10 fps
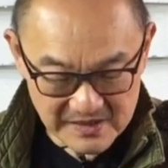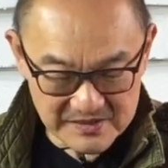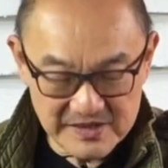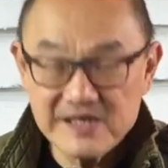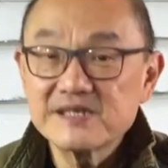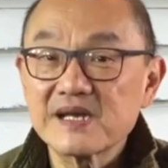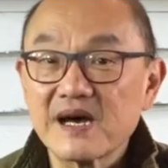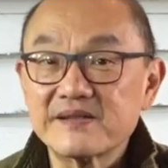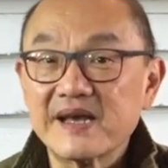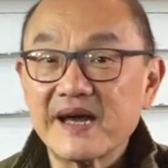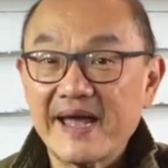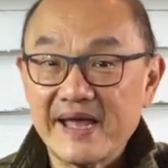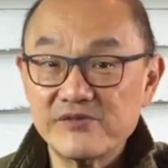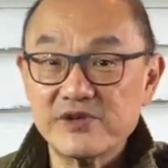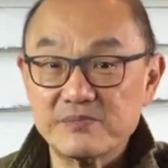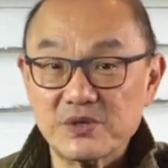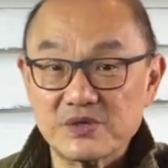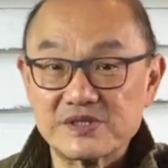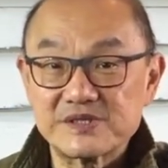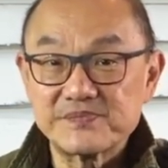These are their Henry
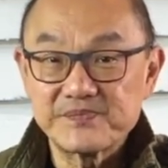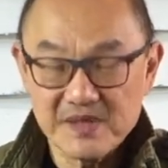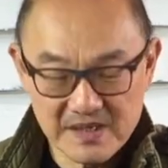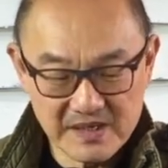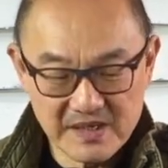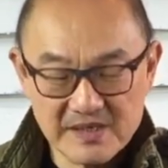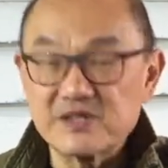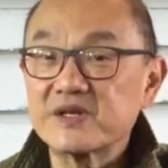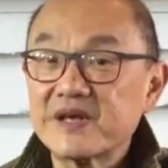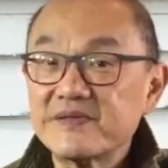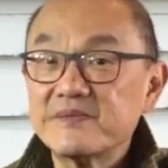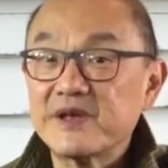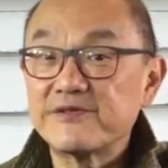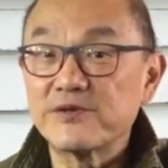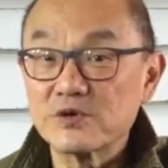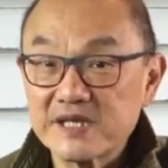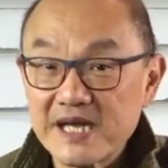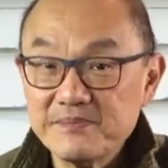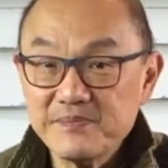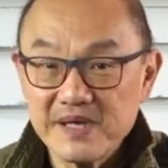boots. To give them their full
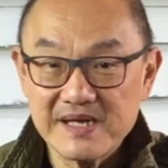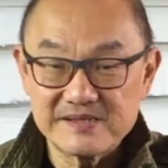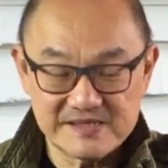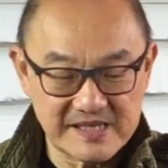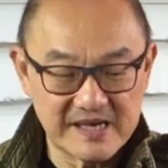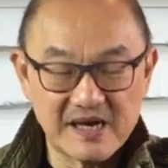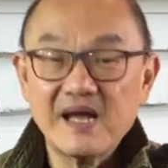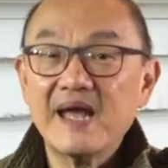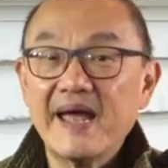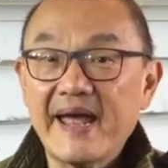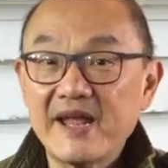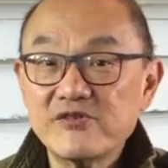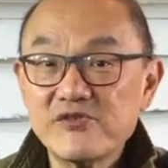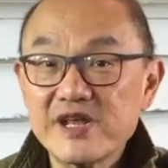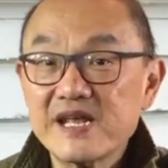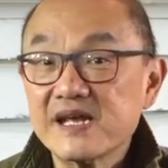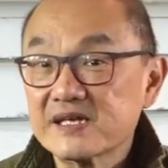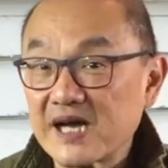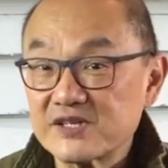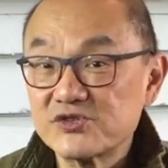name, it's their Henry
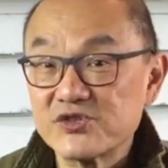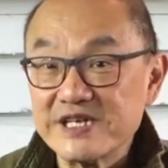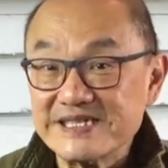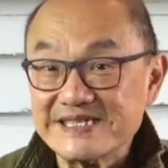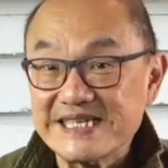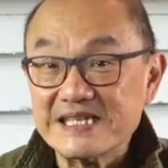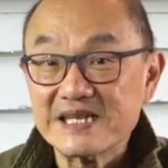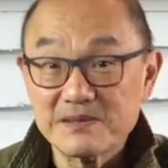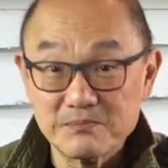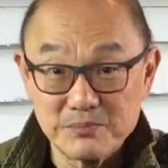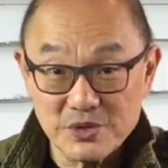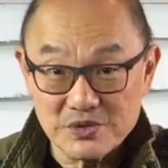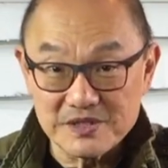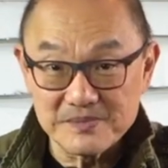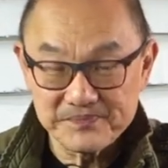Country Dealer boot.